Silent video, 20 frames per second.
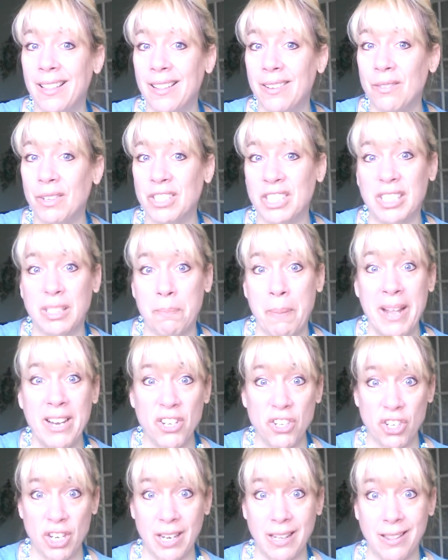
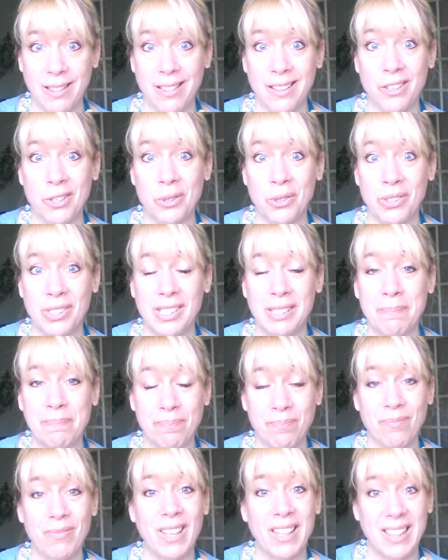
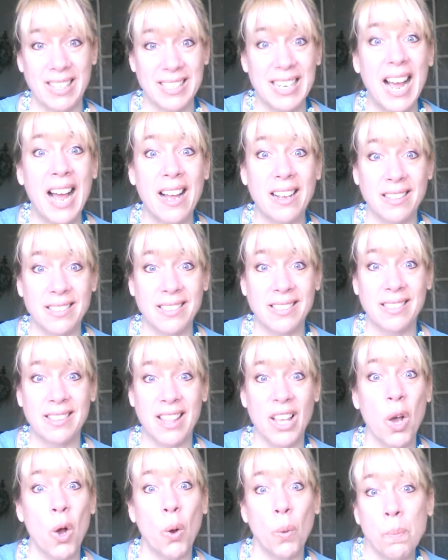the ducts,
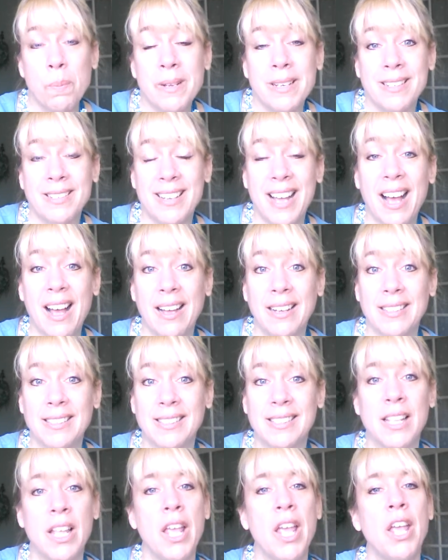the open
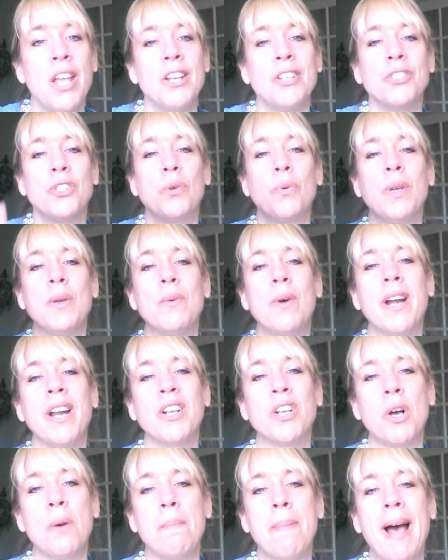ducts. So we want
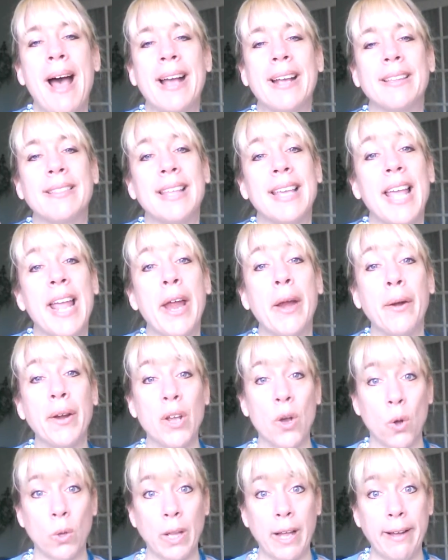to go back at the
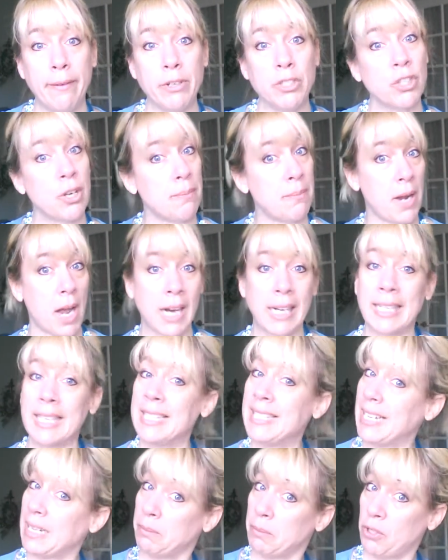areola, which I'm not
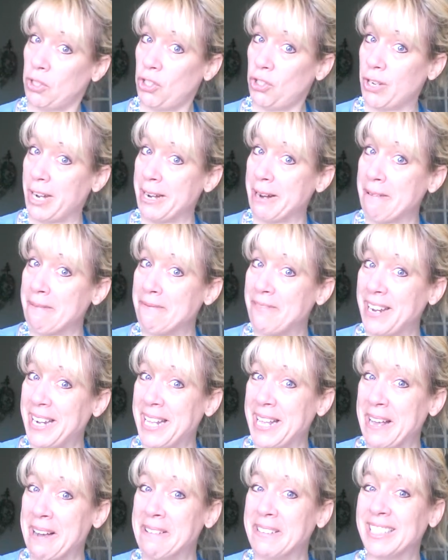going to demonstrate on
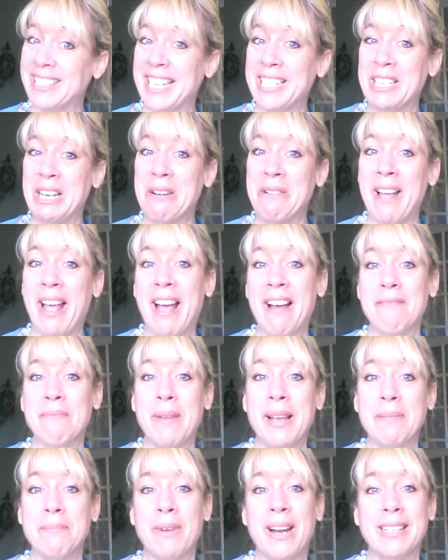video because I don't have
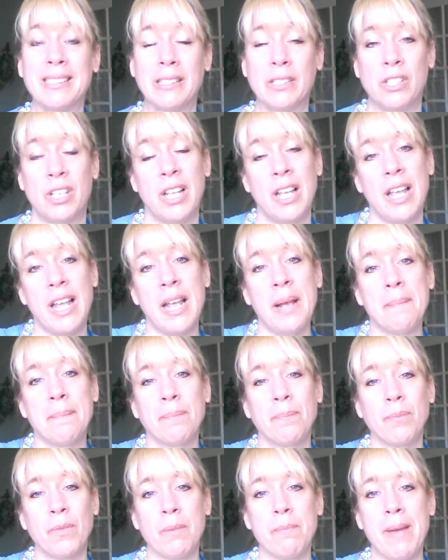my breast
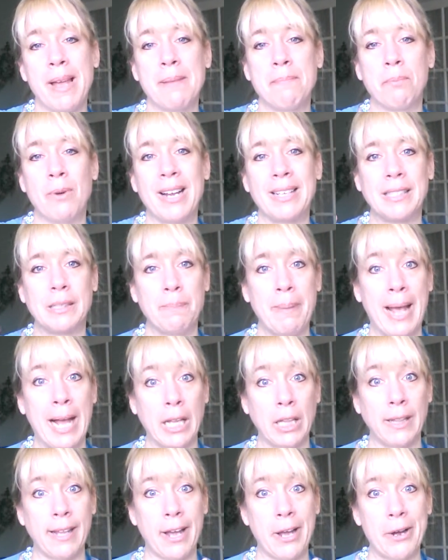
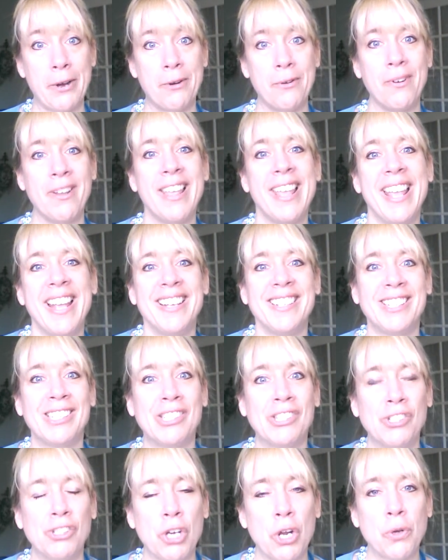pillow to
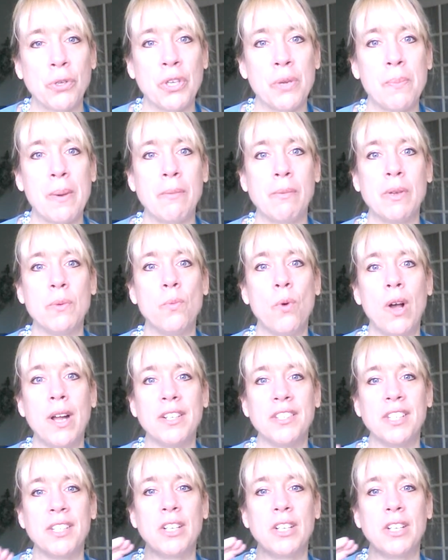show you, but we want